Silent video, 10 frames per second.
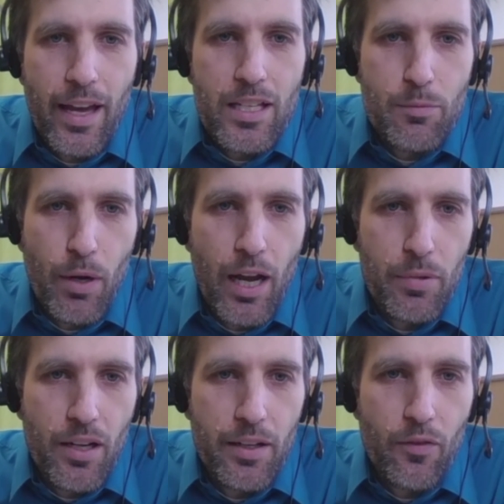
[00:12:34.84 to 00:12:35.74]
gas
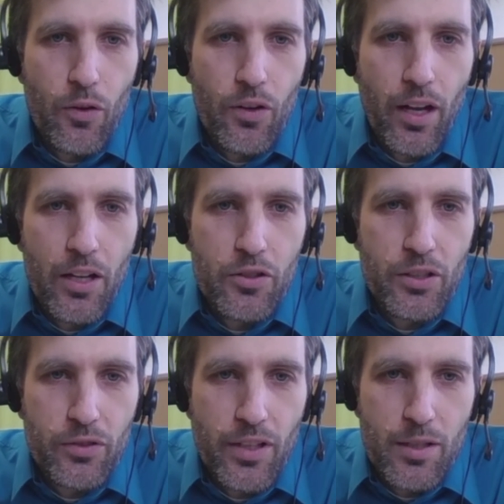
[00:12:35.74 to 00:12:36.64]
pipelines for
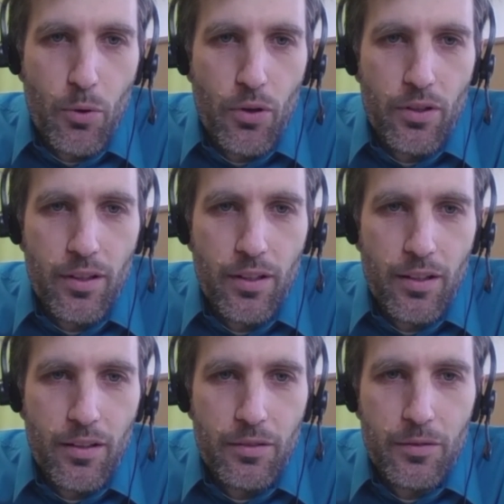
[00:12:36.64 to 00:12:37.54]
hydrogen transport
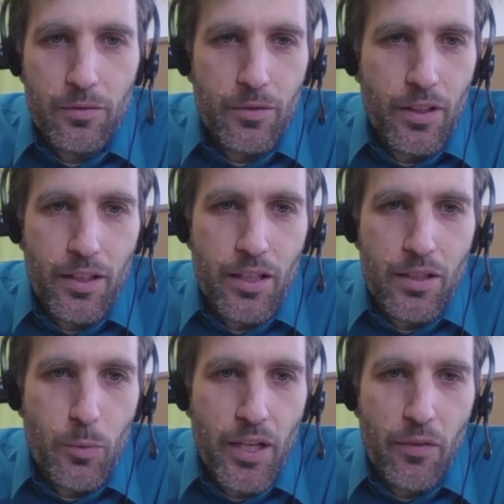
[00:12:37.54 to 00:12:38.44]
in
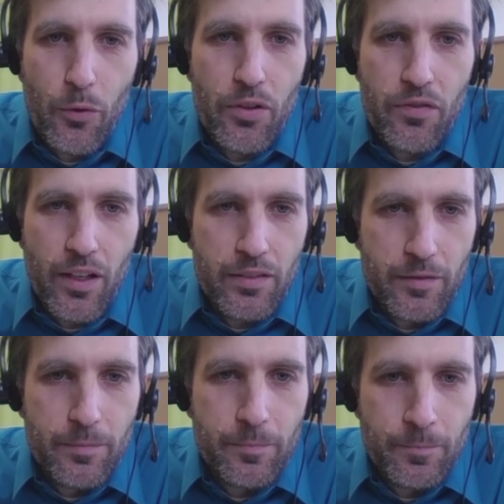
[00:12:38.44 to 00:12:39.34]
2035.